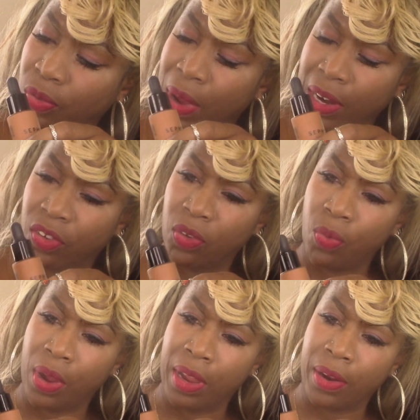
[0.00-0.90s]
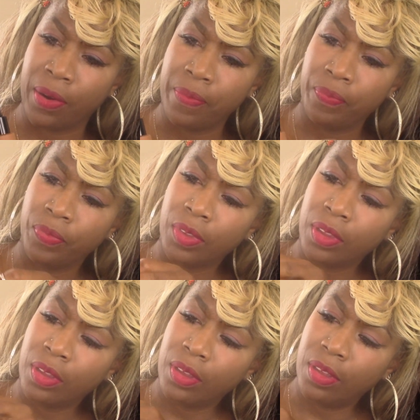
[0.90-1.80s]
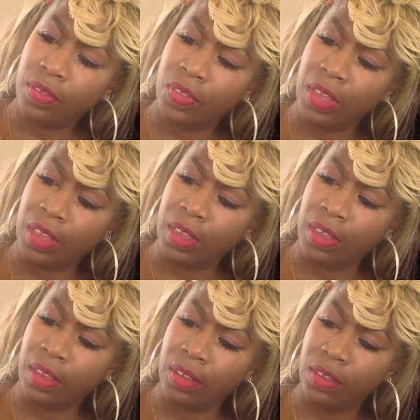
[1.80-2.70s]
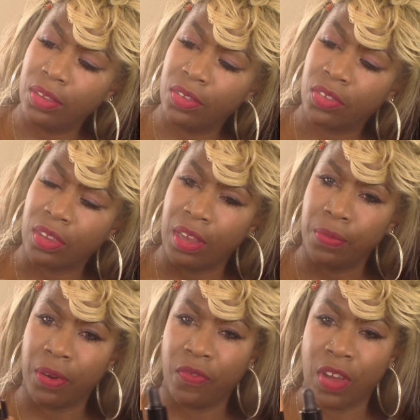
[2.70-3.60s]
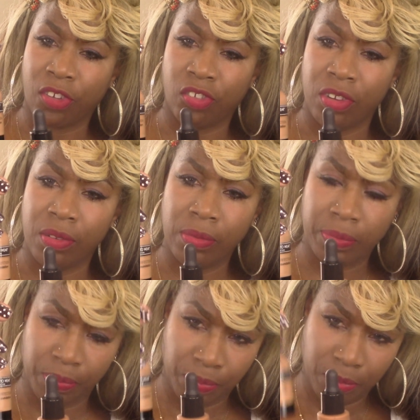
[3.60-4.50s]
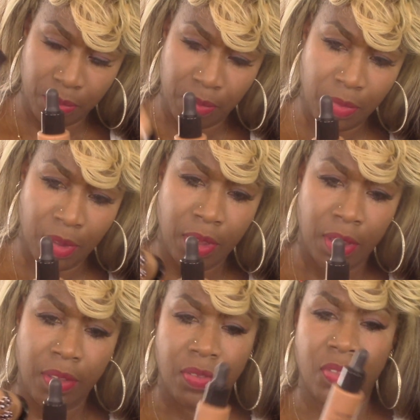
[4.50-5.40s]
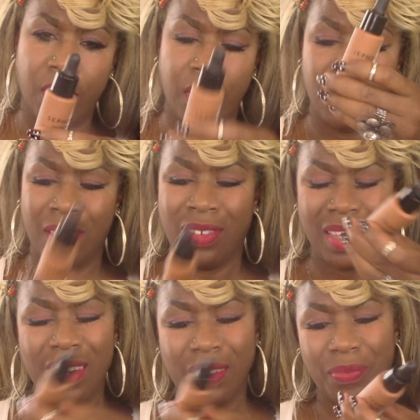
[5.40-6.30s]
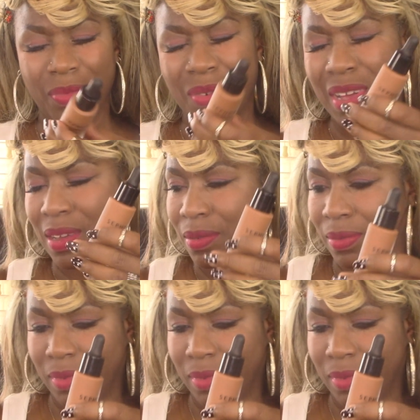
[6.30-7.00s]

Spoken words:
ready to wear, the Skin Perfection. It's kind of, well,